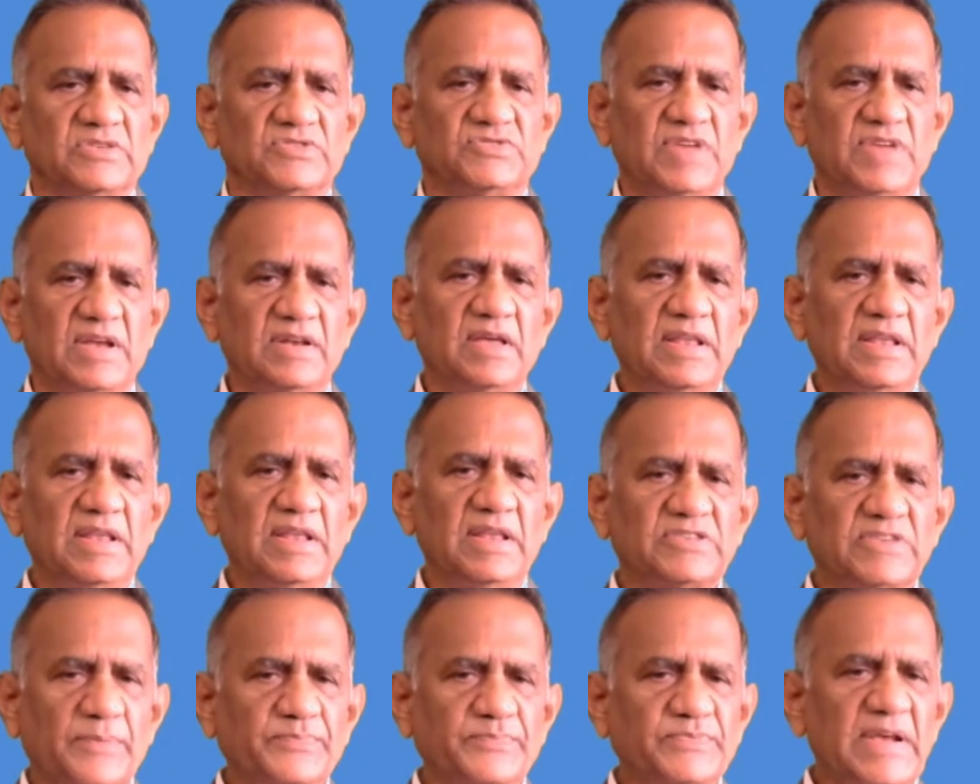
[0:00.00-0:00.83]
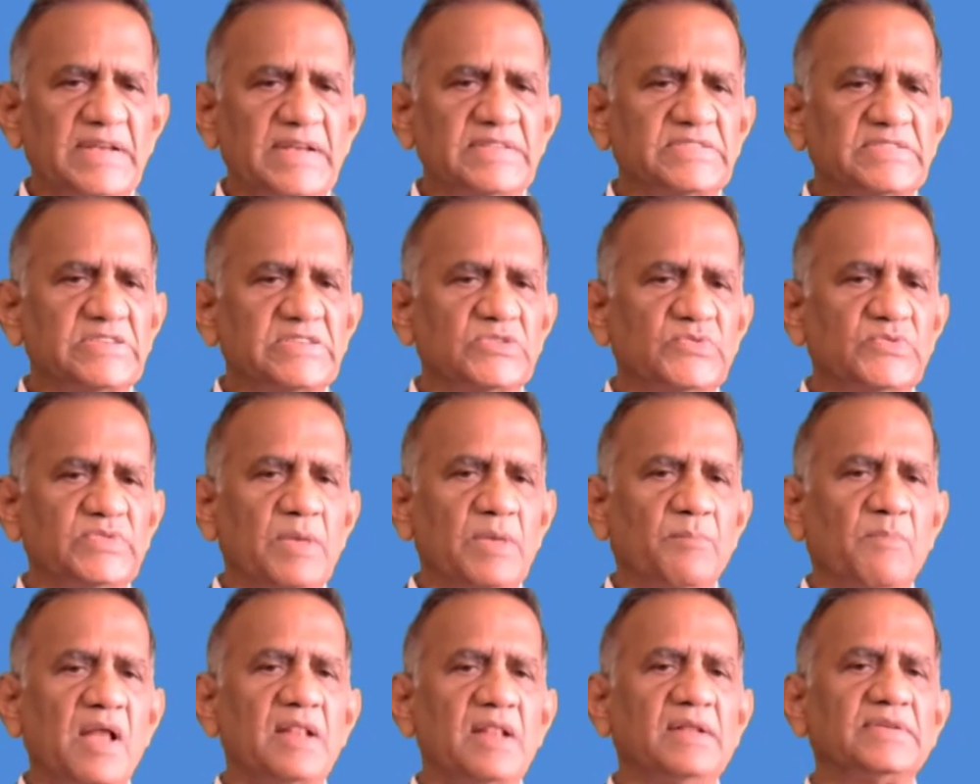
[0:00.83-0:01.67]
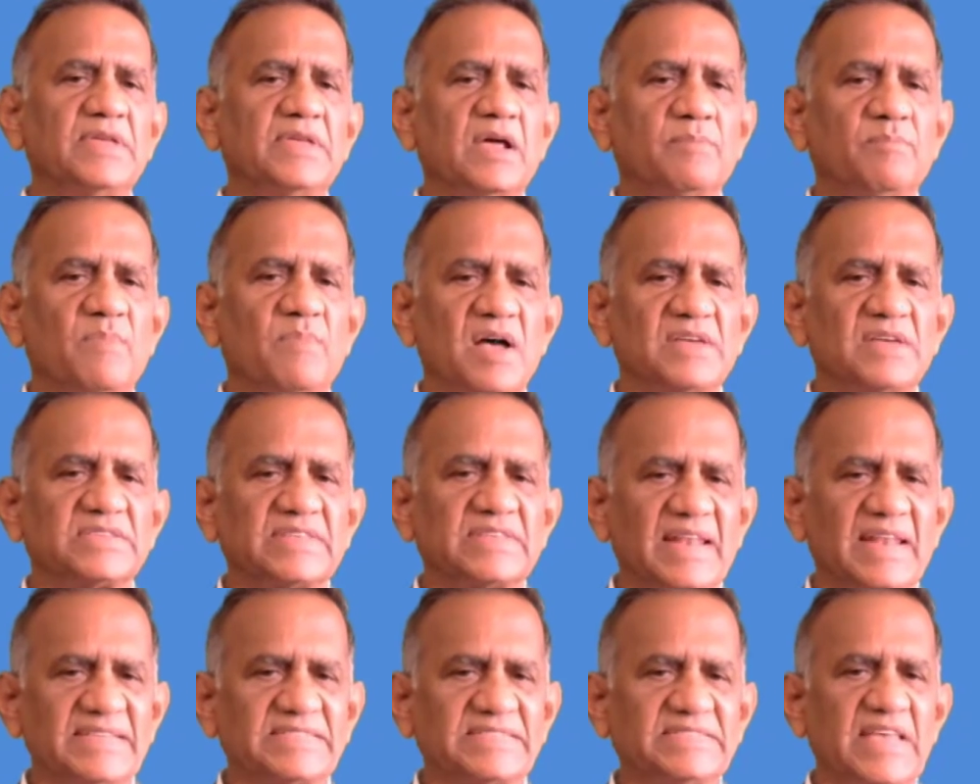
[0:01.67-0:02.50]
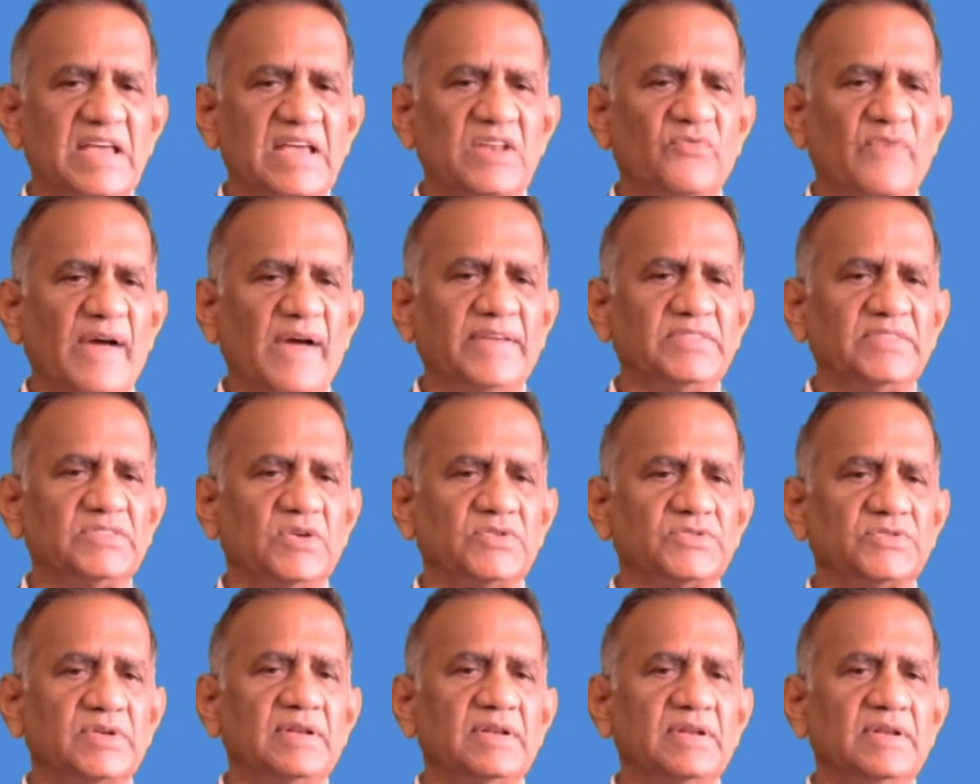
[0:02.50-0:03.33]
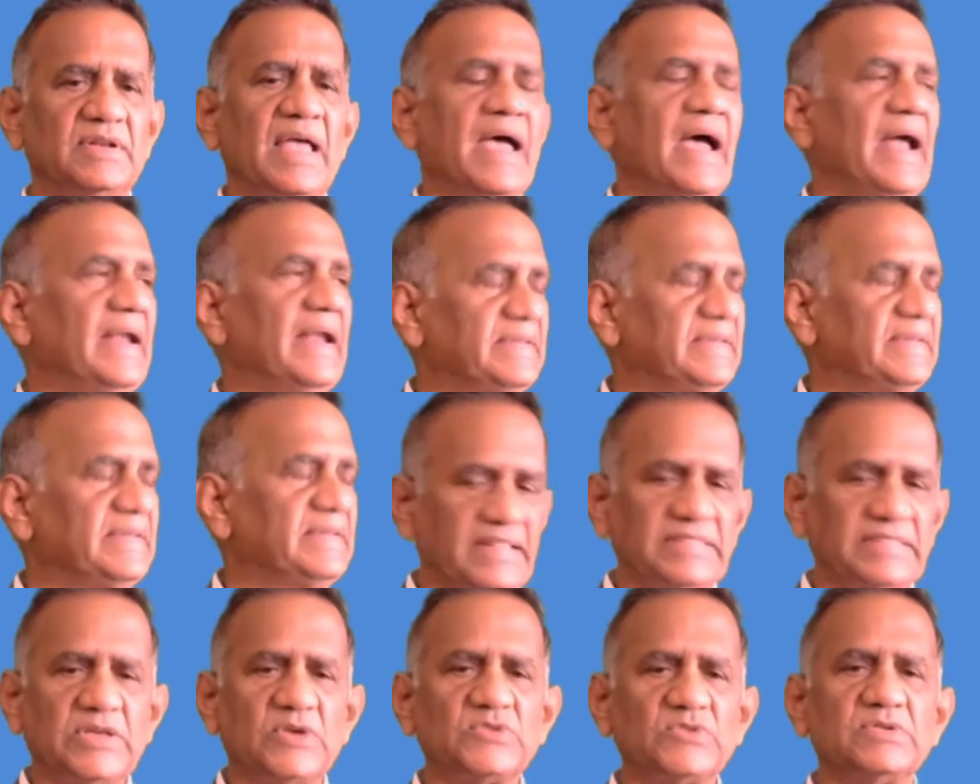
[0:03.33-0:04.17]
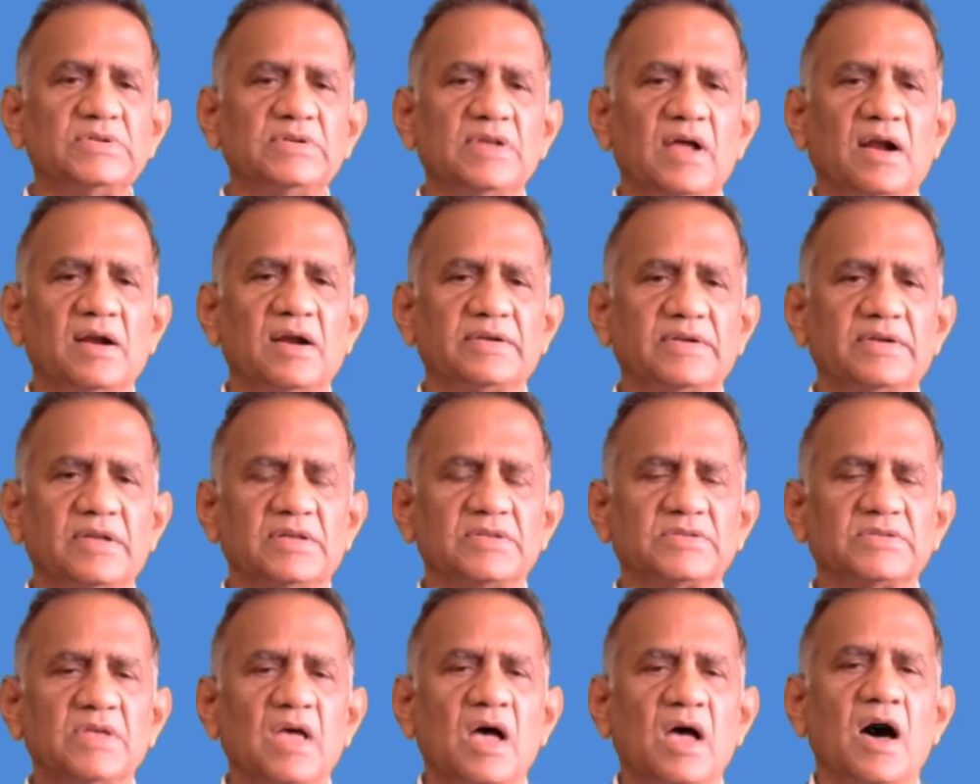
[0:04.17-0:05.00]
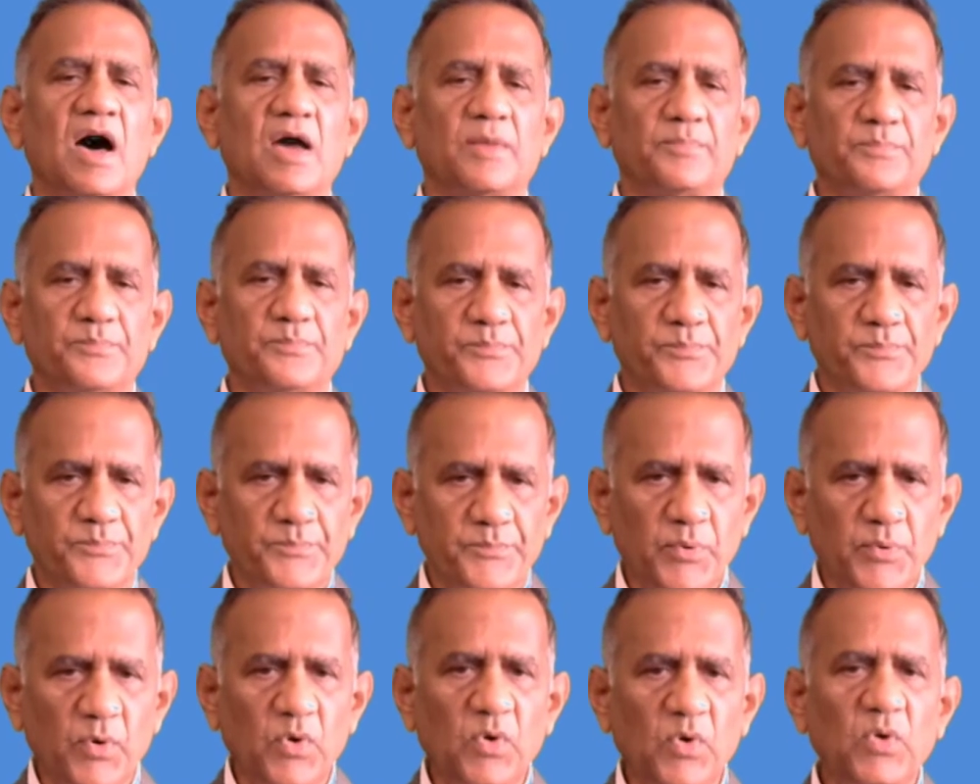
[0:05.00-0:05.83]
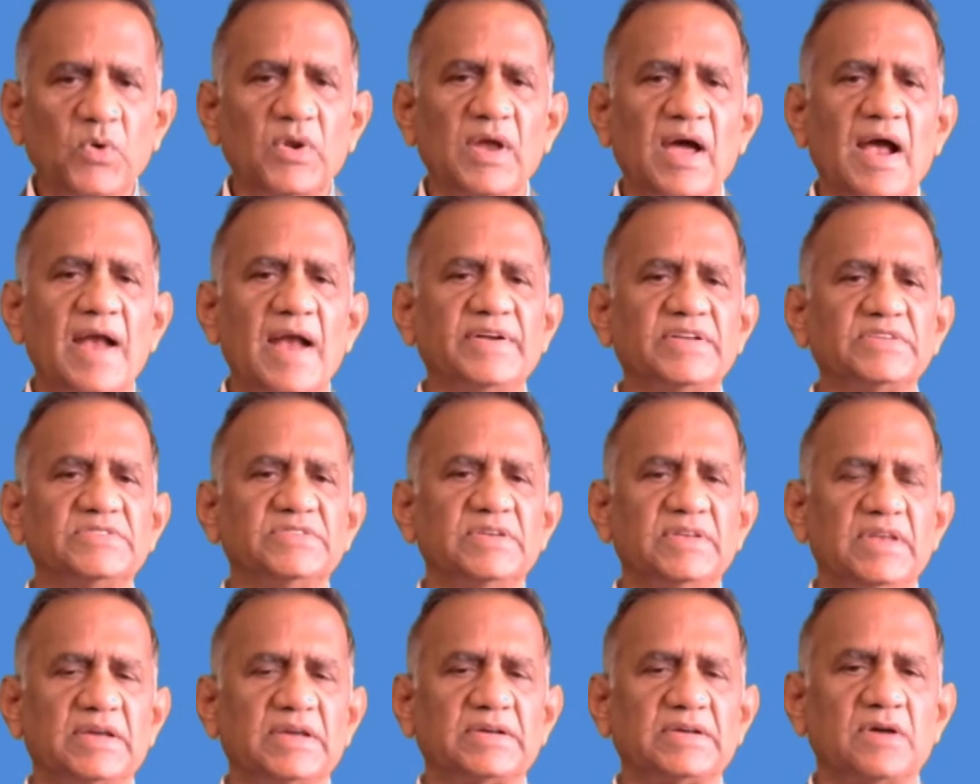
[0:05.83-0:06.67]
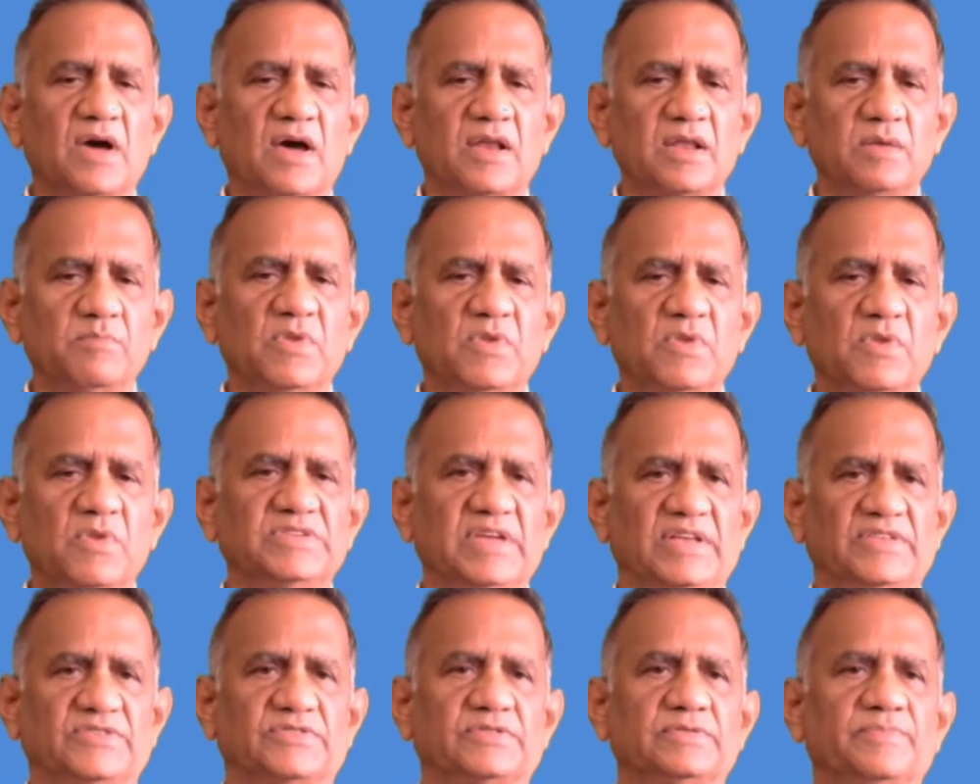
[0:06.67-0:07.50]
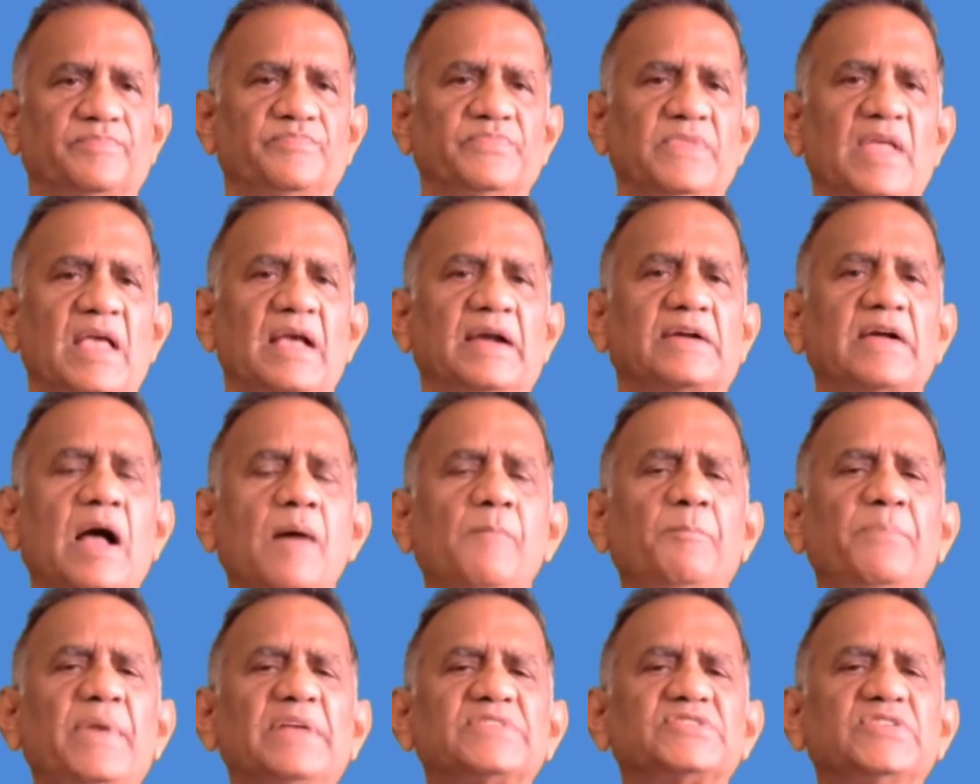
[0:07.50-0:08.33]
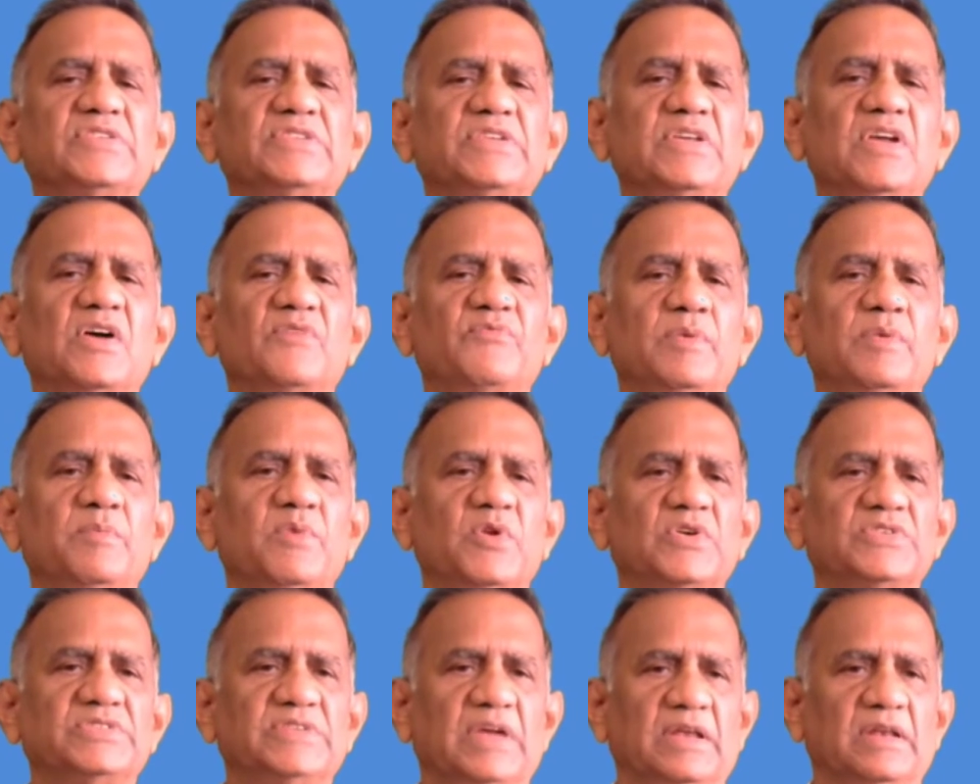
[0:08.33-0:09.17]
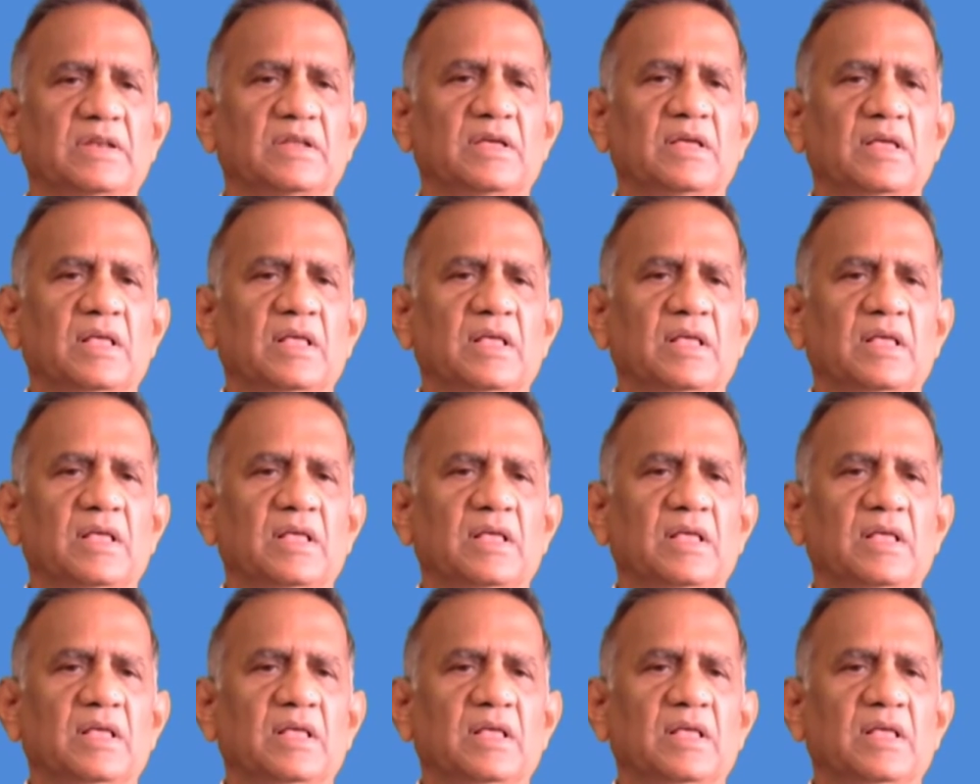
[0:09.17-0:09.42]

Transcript: Generally, substances with a molecular mass less than 5,000 and 10,000 daltons are poor antigenic immunogens. Complexity of immunogen.